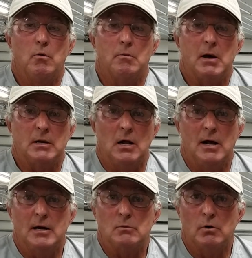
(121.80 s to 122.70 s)
When my
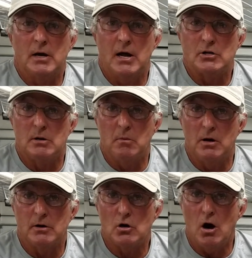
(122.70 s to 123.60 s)
clients were catching them
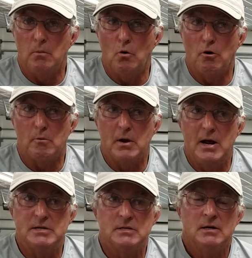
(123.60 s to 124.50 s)
on the top water
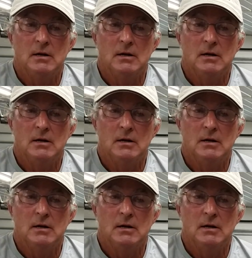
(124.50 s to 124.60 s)
baits,